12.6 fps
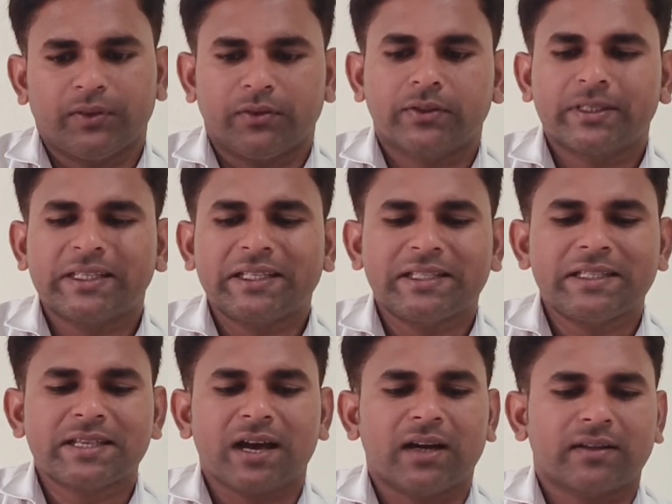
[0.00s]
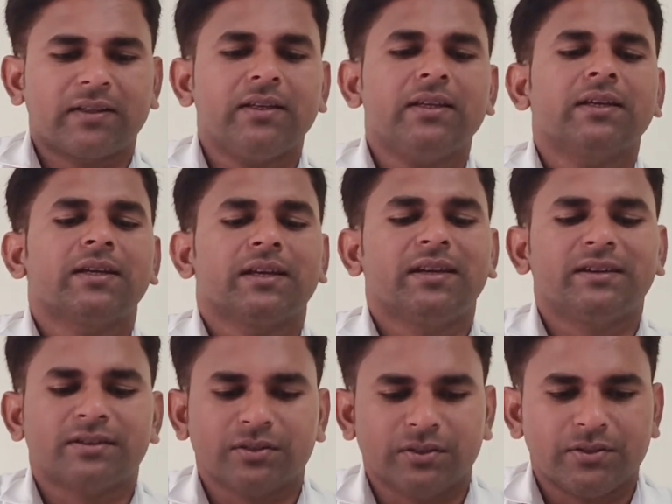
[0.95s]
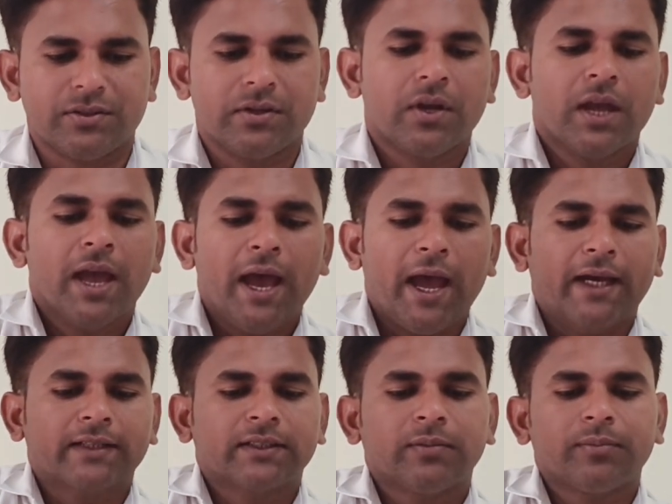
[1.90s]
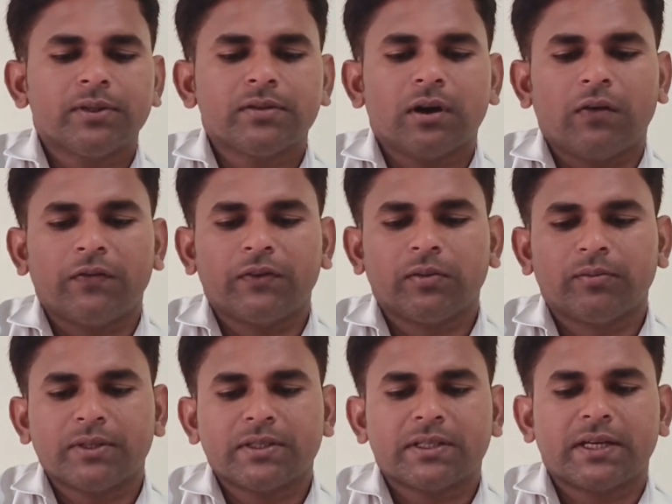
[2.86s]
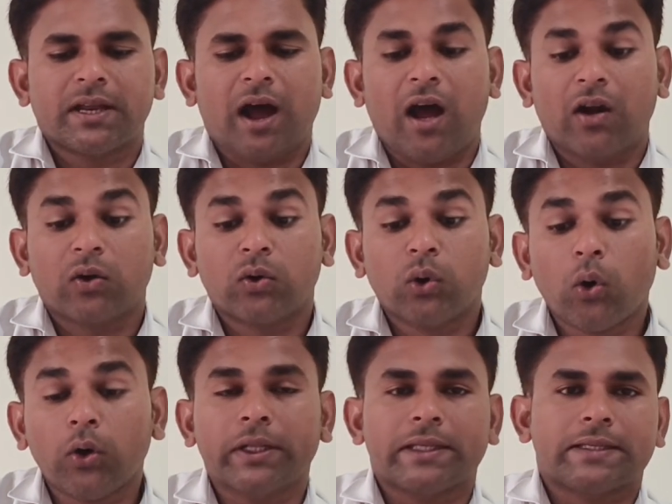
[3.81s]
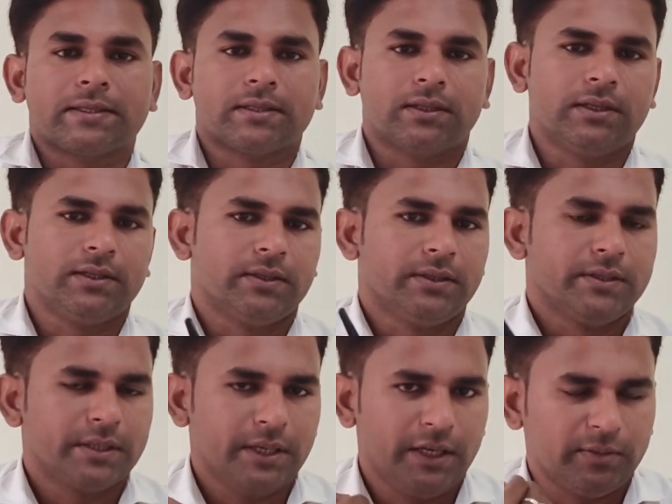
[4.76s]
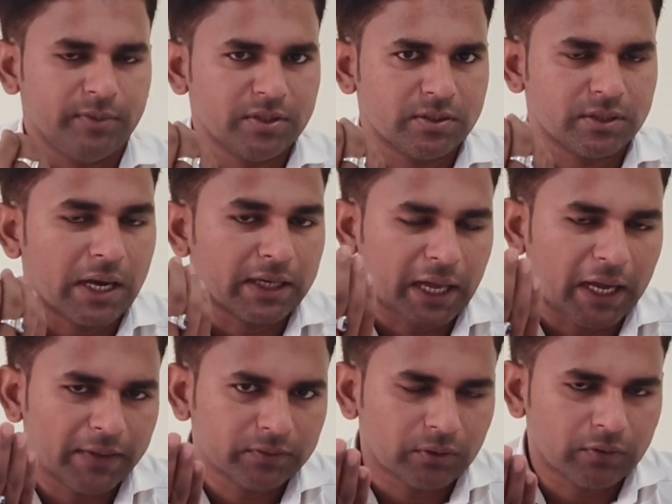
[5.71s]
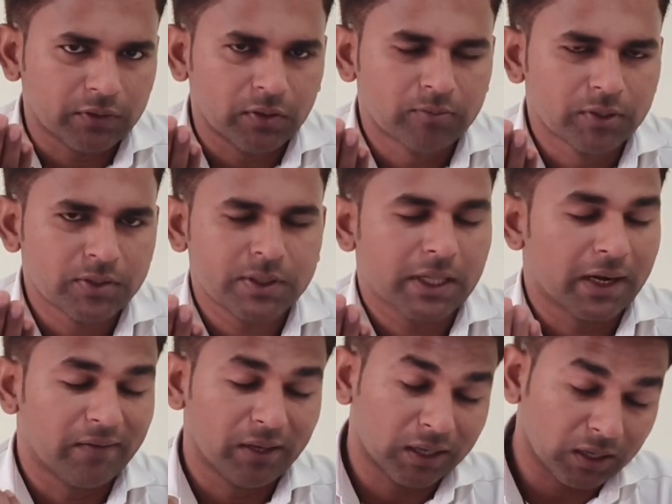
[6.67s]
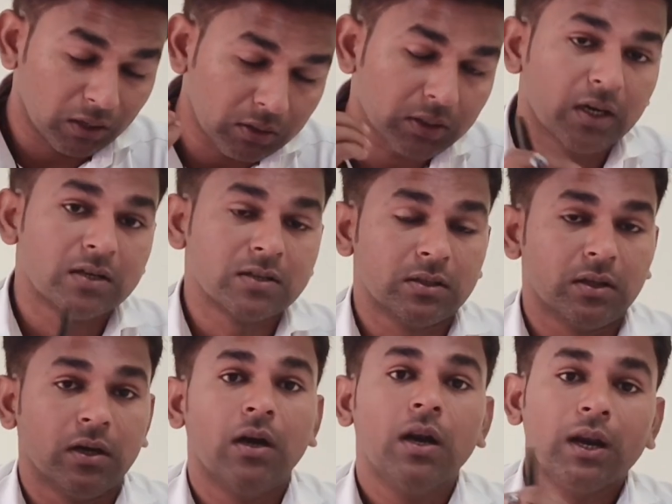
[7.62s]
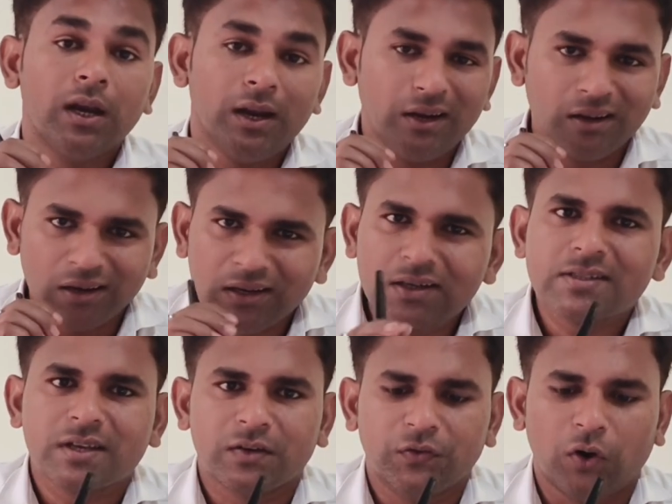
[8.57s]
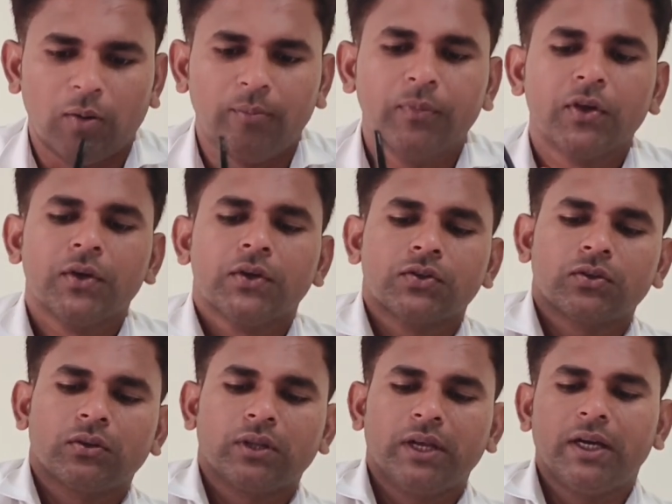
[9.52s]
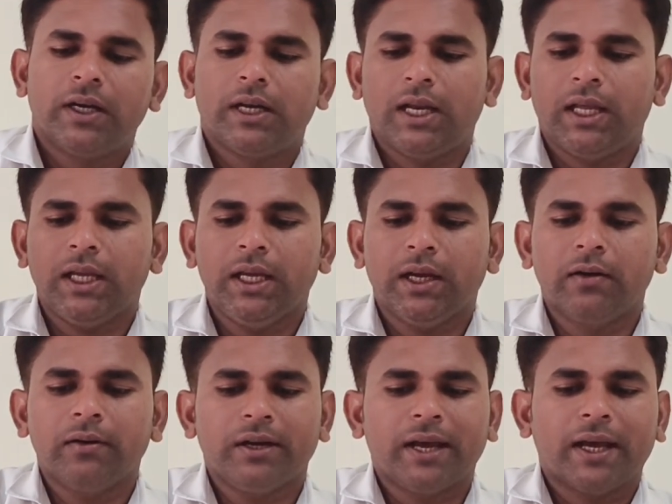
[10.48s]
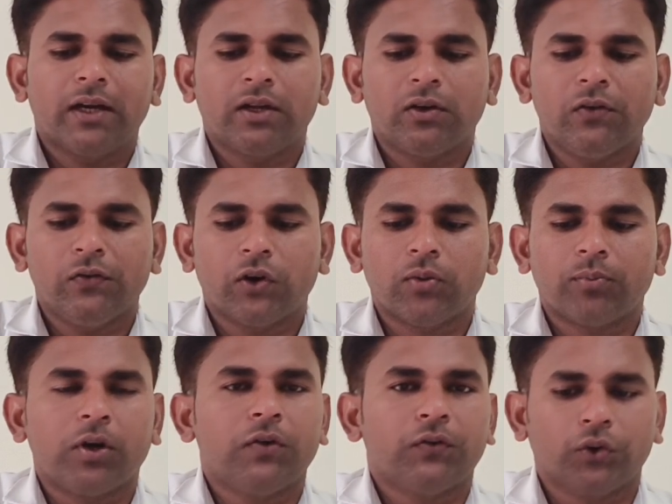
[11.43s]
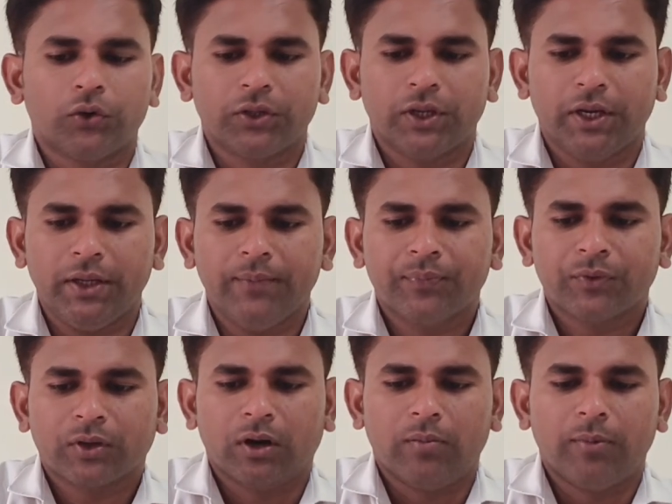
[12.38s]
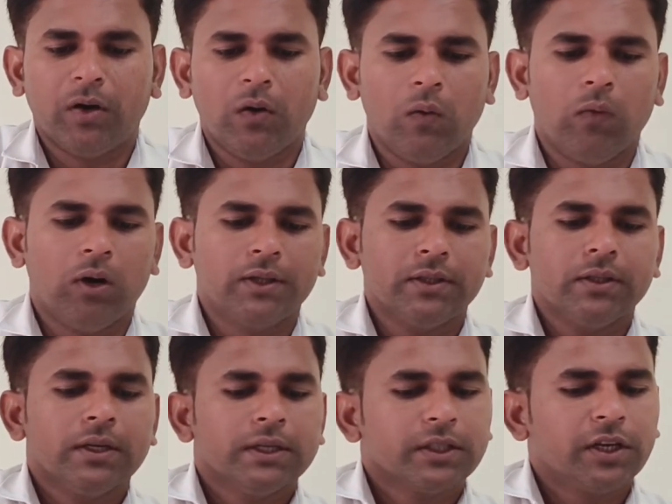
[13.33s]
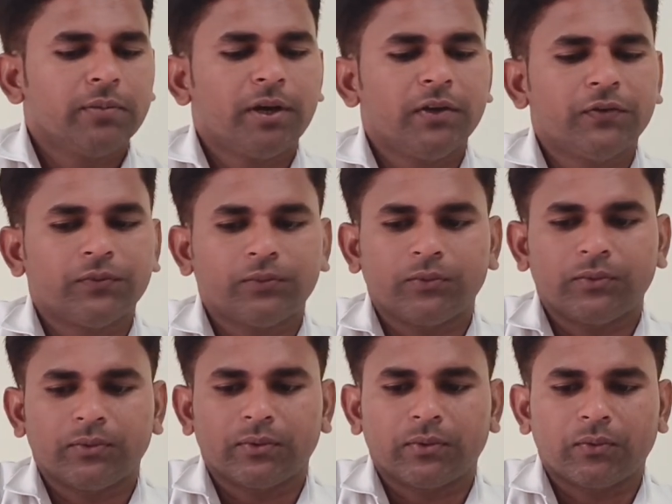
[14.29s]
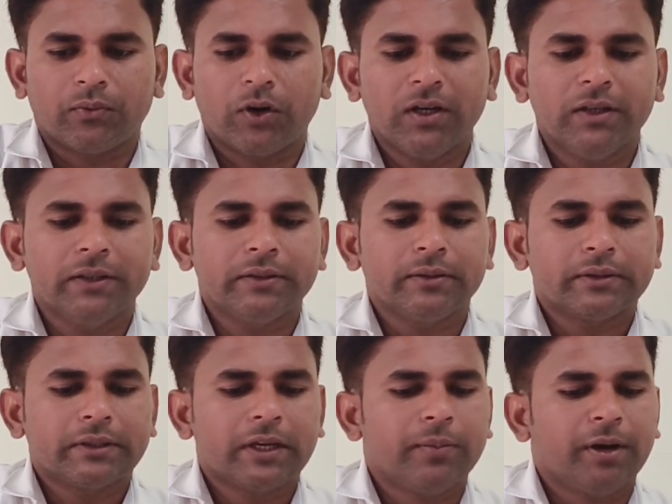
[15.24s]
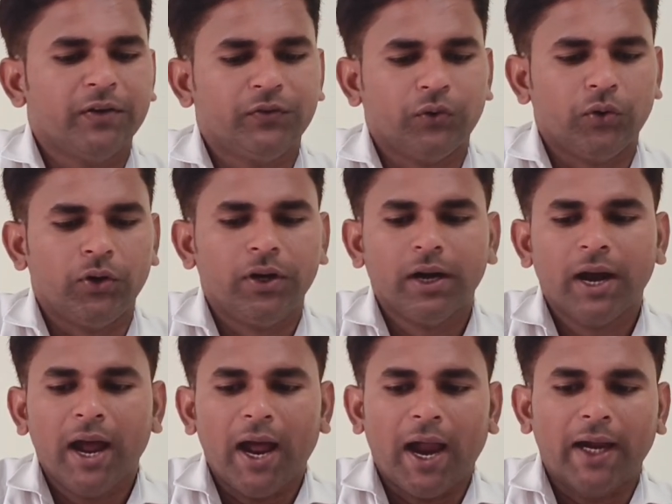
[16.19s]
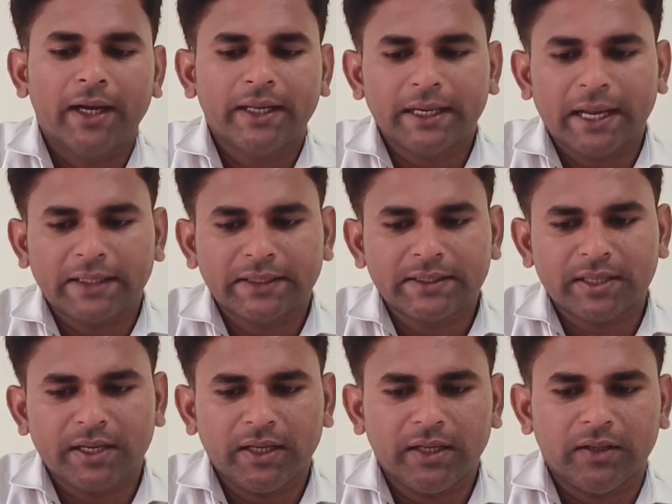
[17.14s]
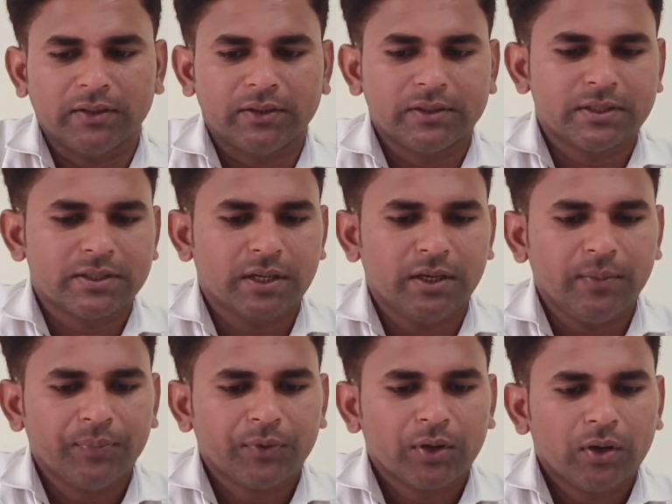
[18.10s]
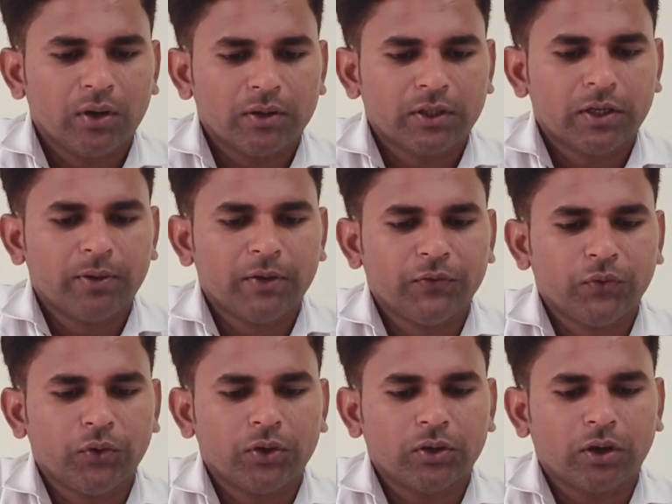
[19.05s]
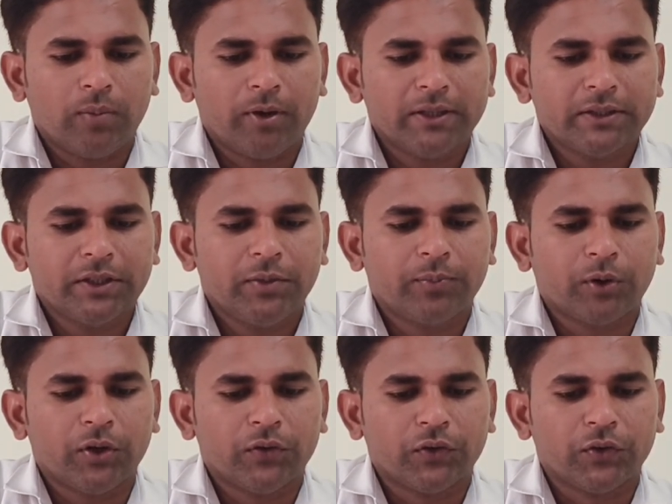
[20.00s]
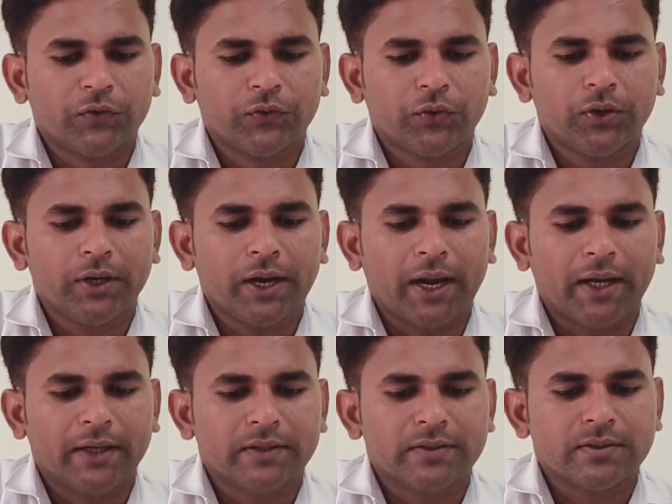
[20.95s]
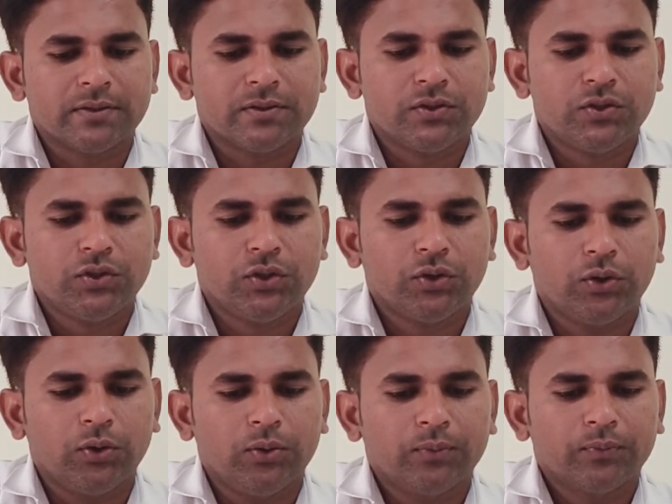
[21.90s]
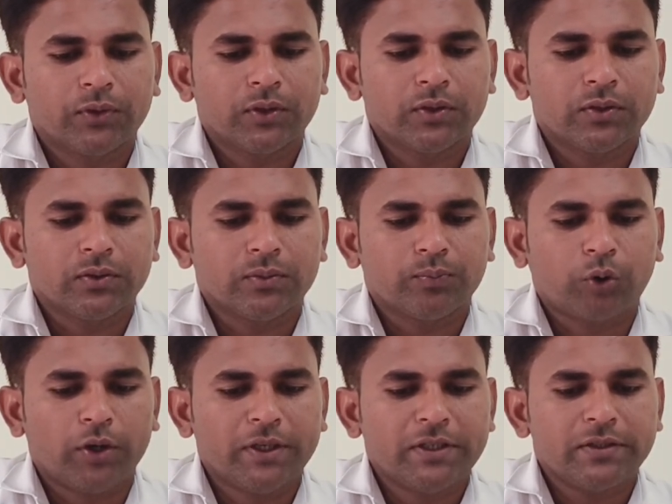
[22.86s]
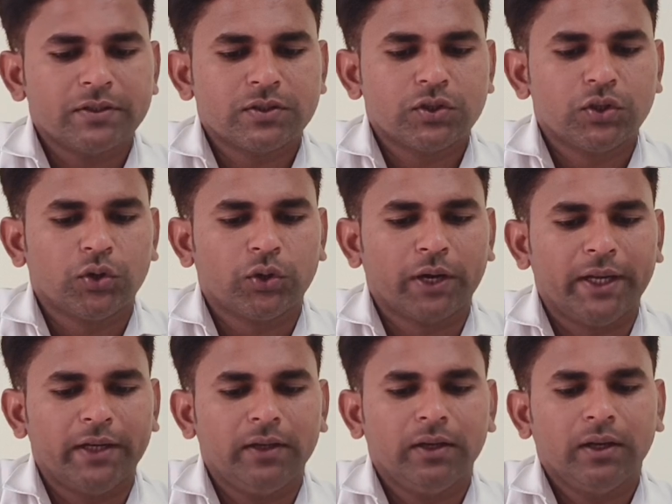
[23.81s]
So these are the integers. Examples of numbers that are not integers, it means that types of numbers that we cannot consider in integer form. So they are telling here negative of 1.43 comma 1 3 by 1 3 by 4, and like this telling now this is a 3 by 4 comma 3.14 and 0.09